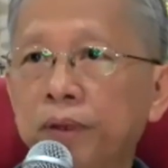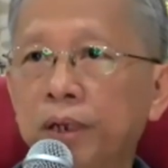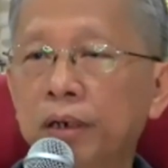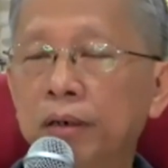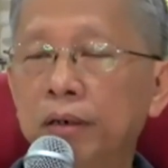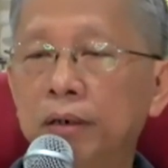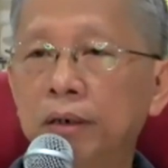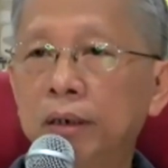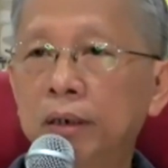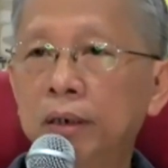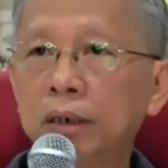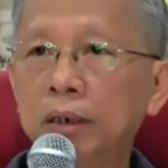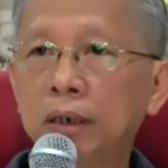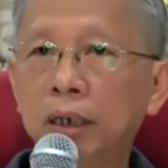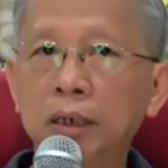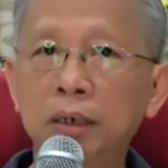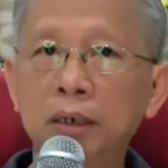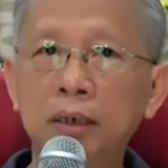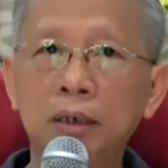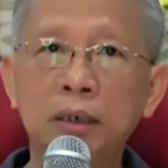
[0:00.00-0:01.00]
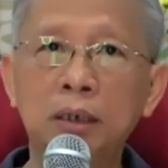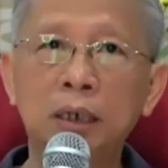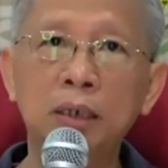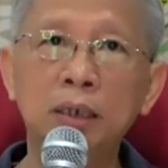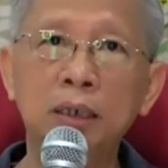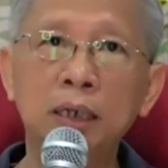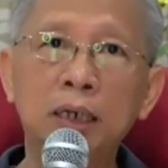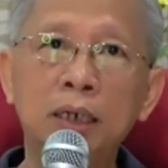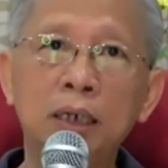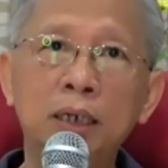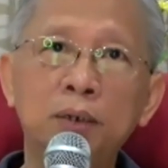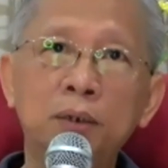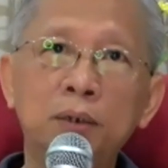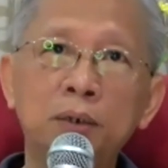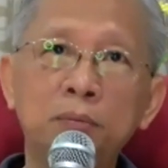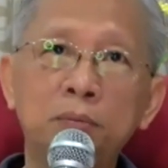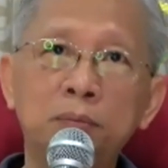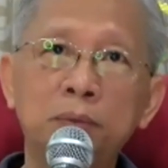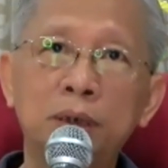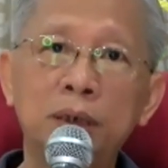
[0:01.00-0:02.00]
Oh, then that time I
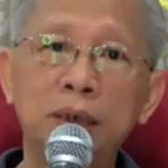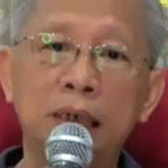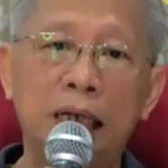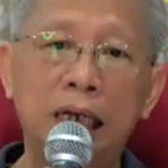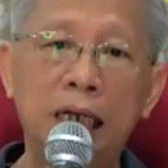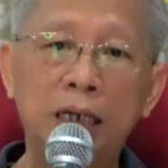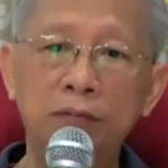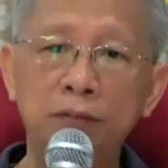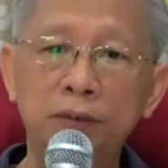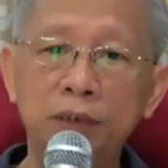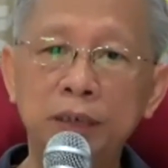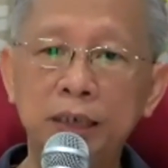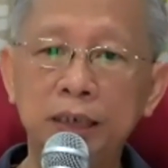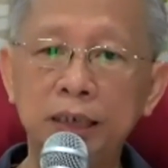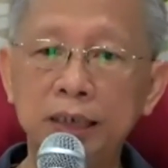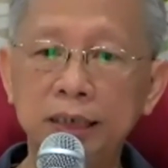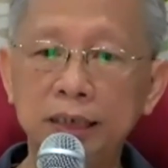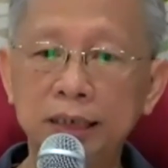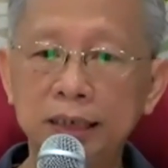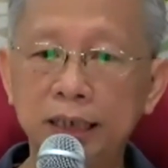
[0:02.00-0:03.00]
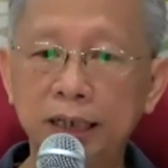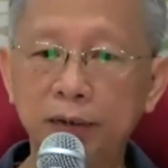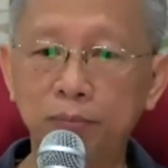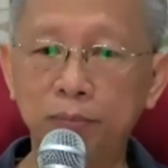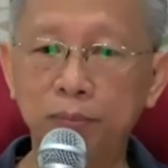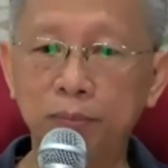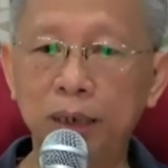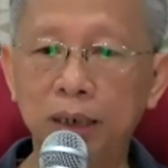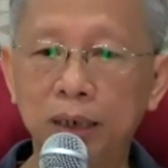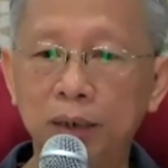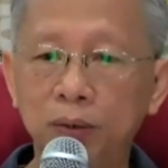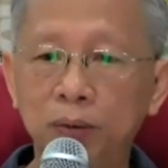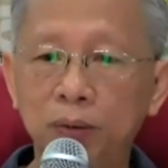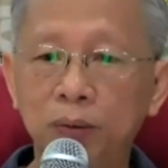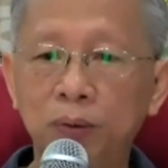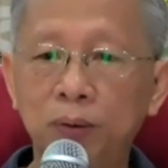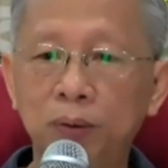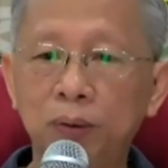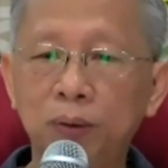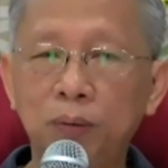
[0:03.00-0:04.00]
remember, everything is Dhamma.
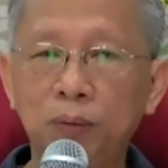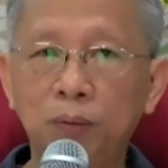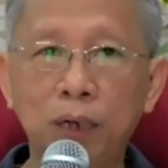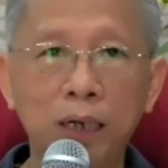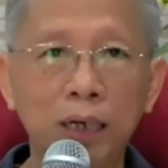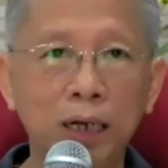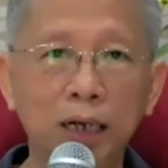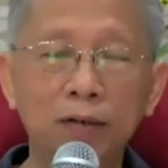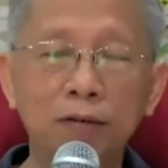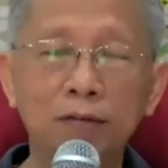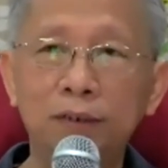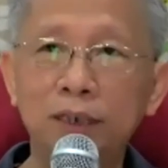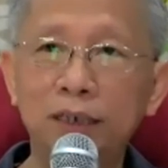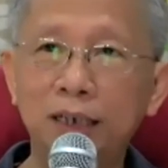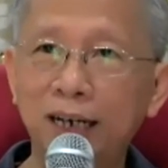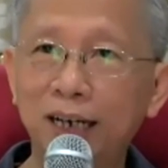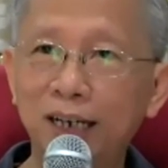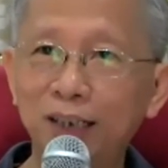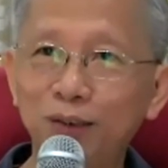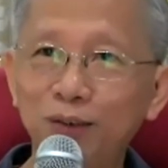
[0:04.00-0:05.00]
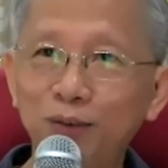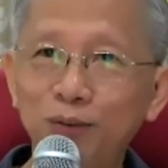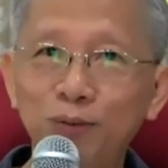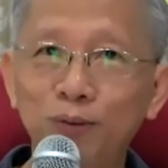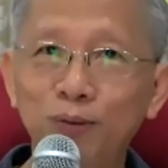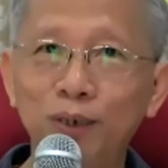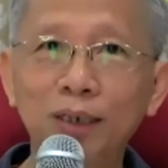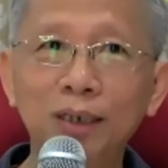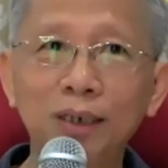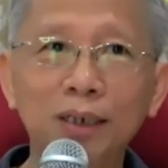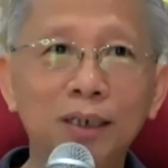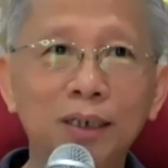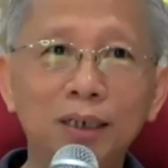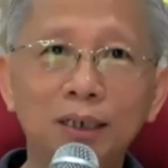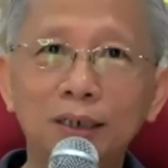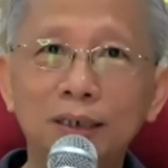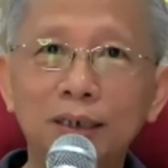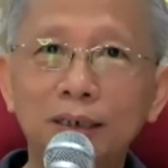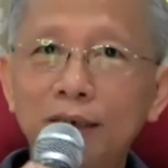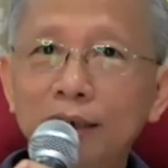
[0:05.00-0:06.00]
Whatever I do,
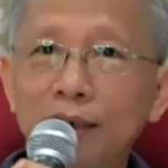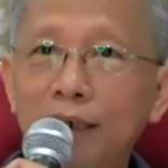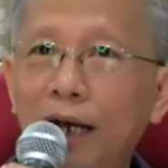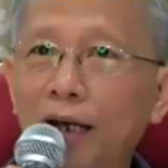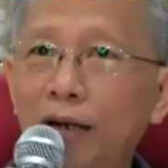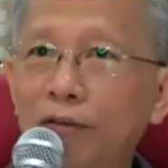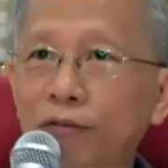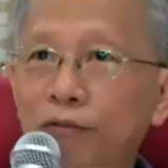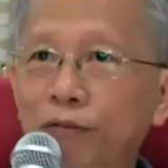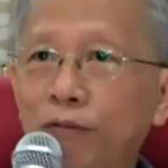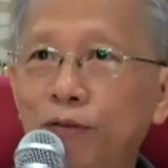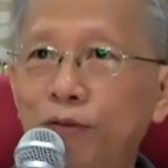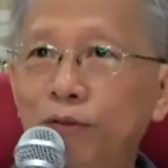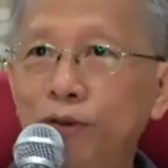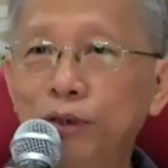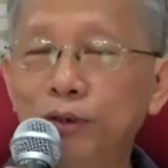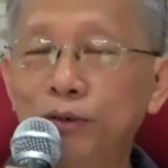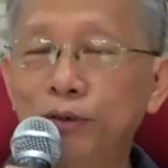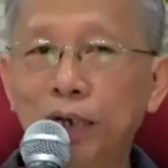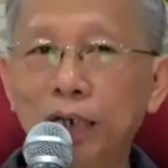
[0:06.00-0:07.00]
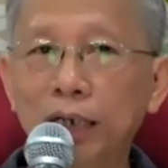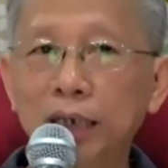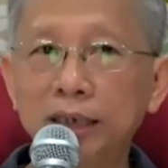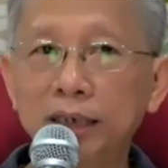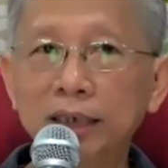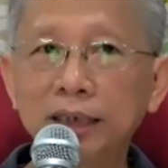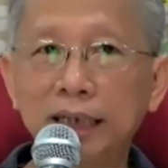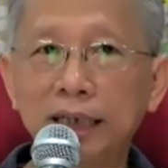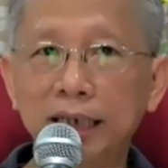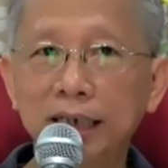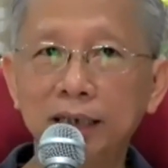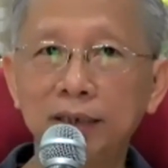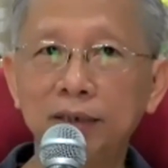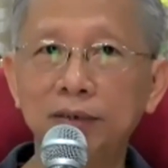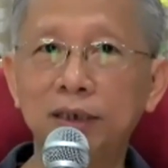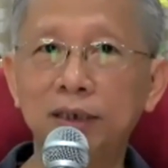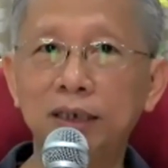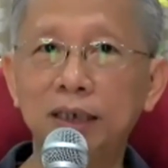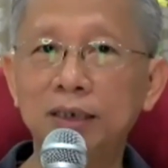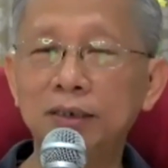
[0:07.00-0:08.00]
it unfold into understanding.
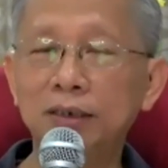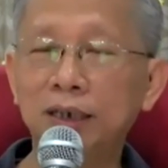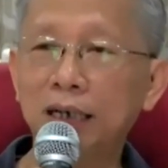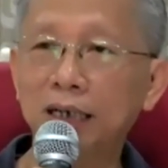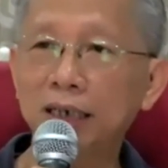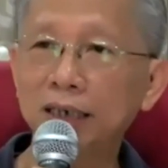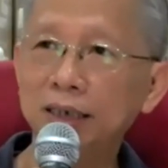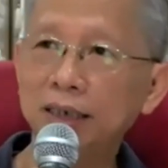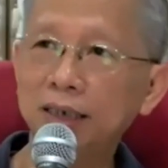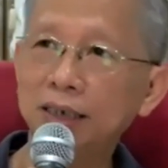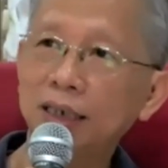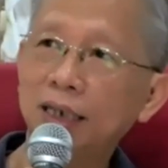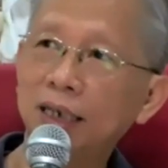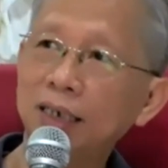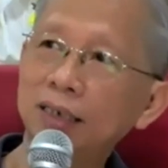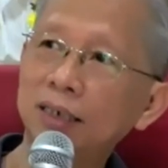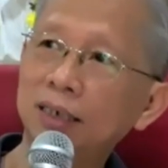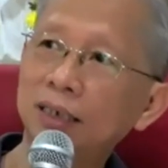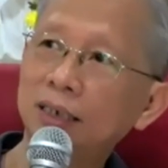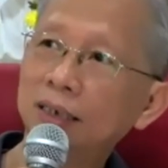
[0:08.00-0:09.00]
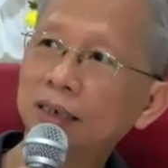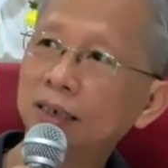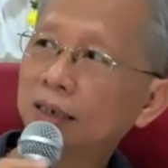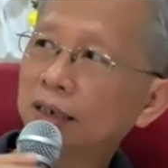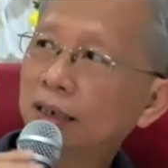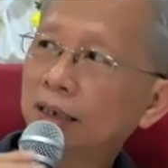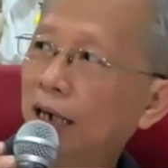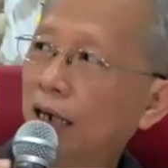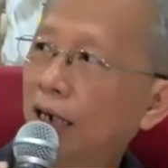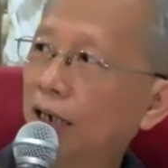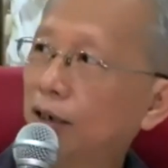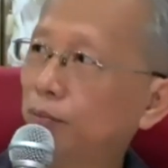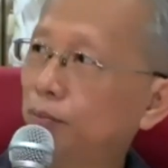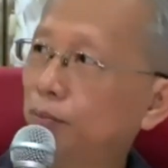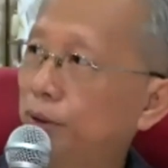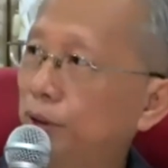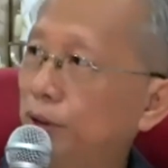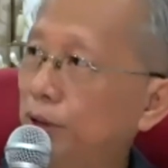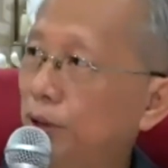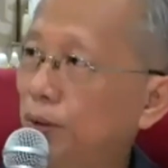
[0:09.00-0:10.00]
That's why I say like, I
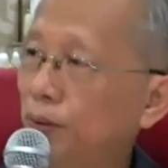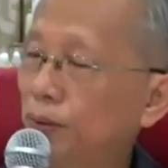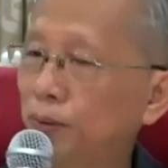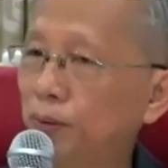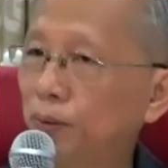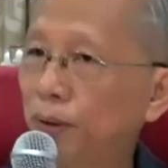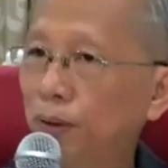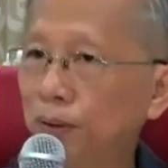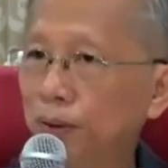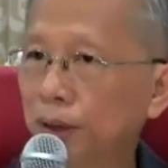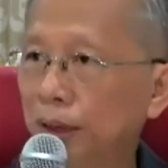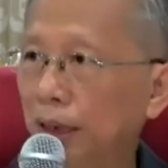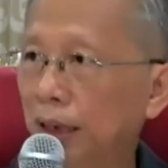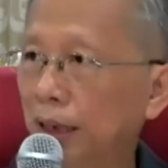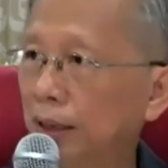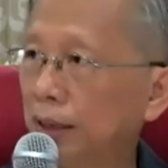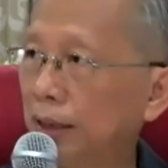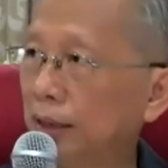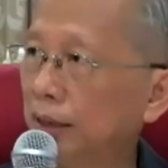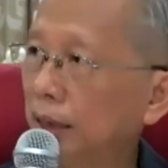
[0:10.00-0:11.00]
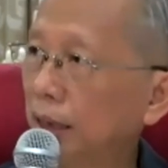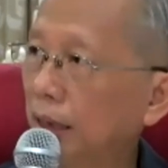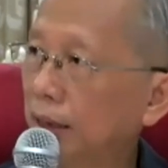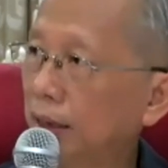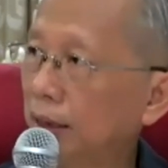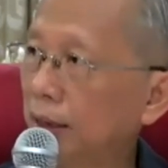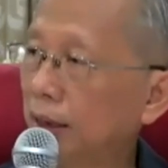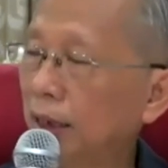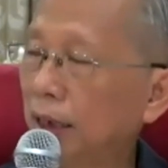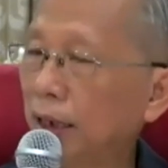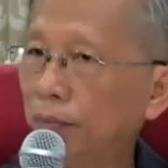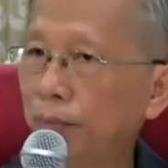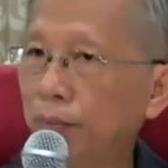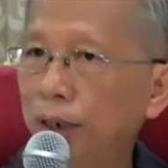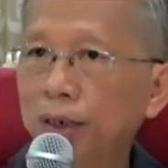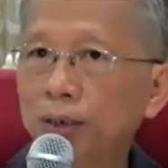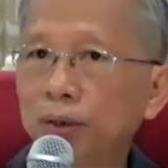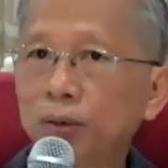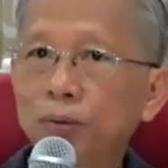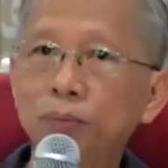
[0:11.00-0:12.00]
bridge through all the understanding come
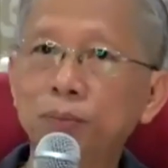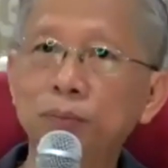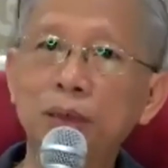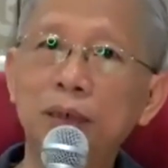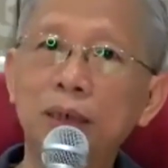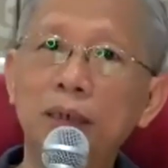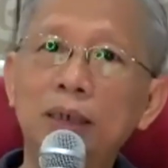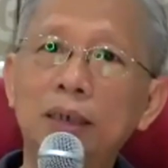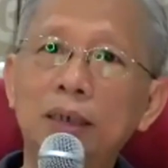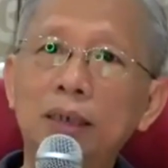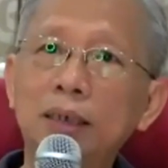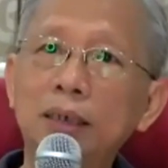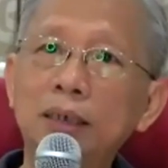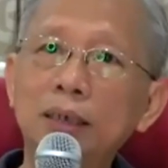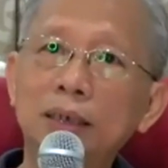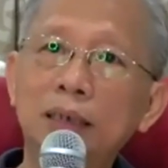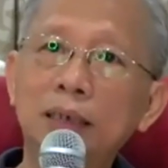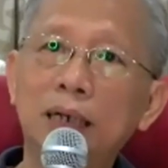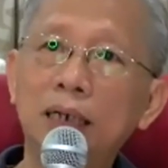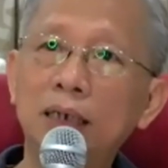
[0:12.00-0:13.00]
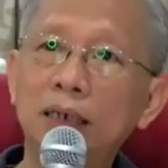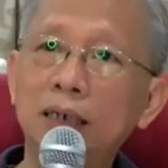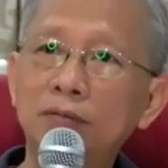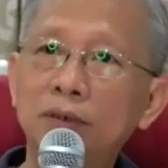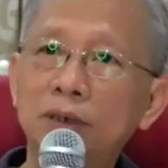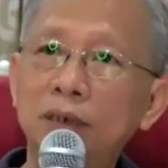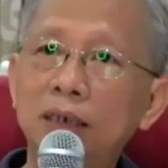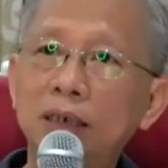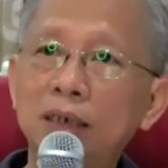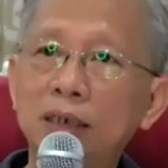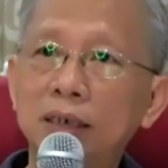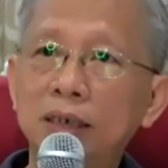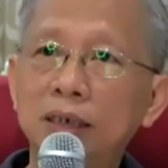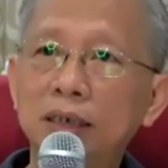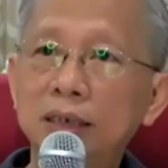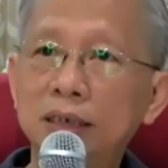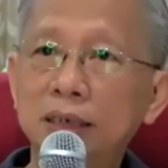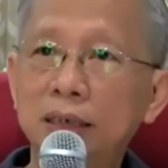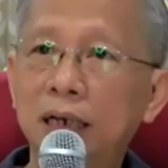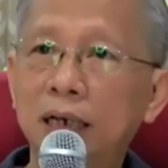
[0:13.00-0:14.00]
back to me, and things that I never learned
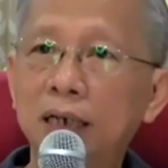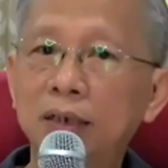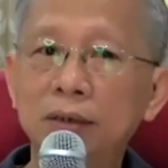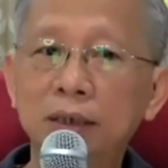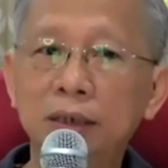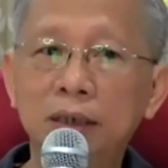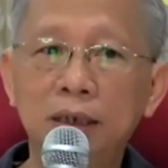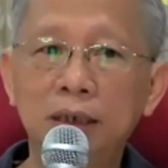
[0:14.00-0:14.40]
this life,